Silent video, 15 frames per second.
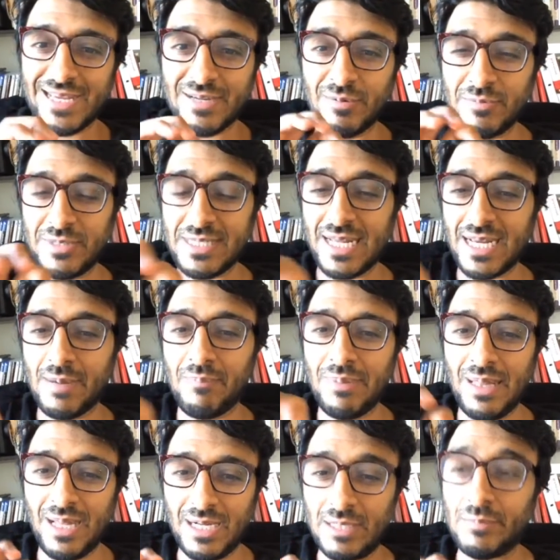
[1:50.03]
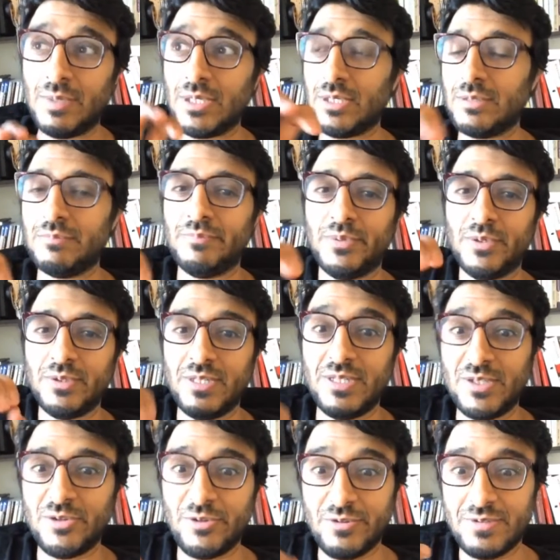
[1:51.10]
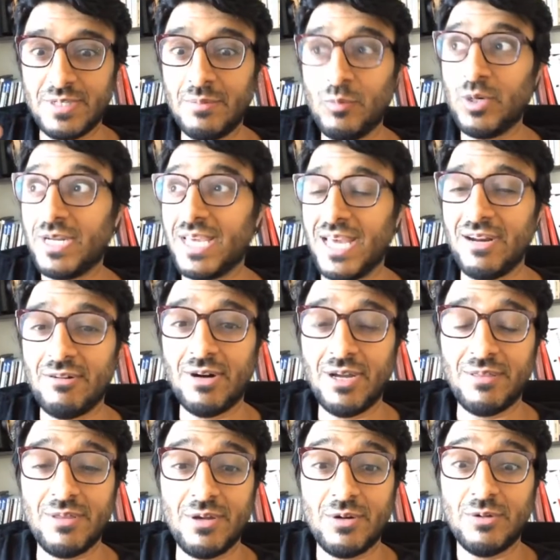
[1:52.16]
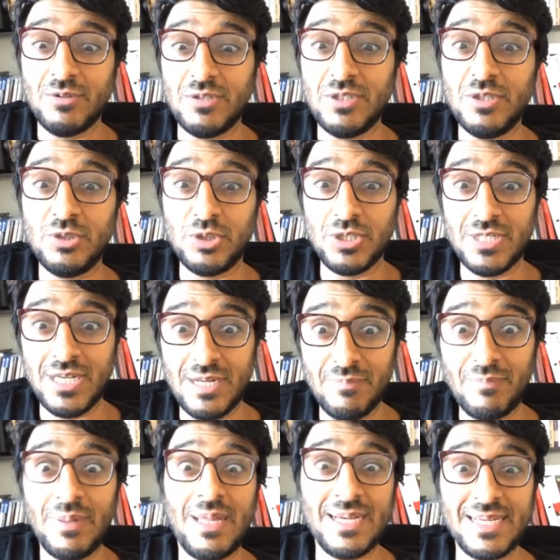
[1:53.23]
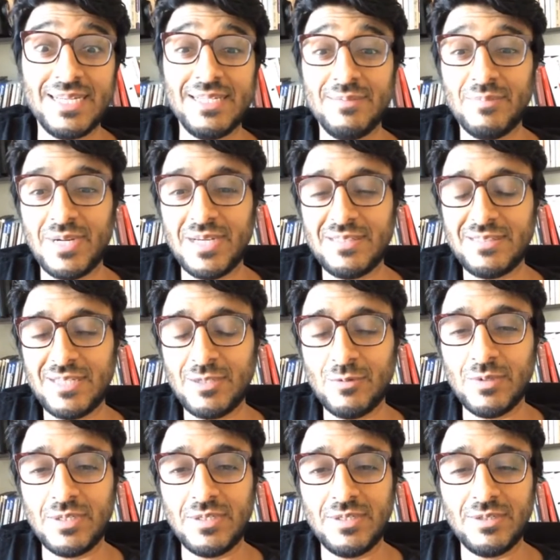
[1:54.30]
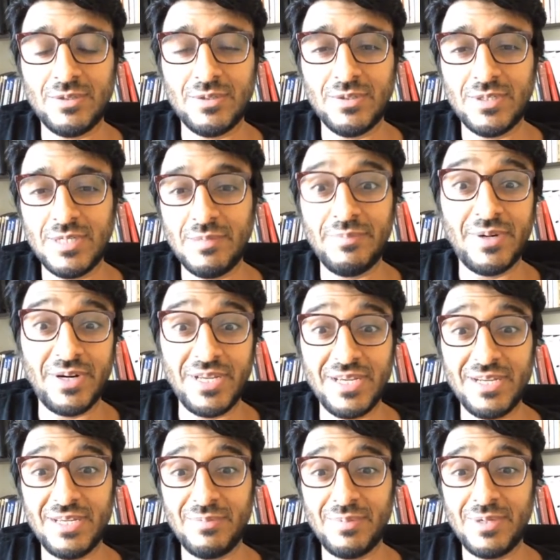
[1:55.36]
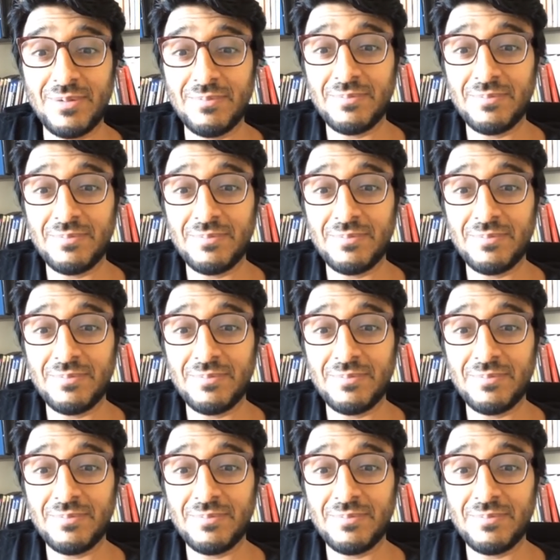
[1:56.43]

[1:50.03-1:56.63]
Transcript: almost like a pluggable component so you, someone can write their own engine and plug it in mysql or uh, mariadb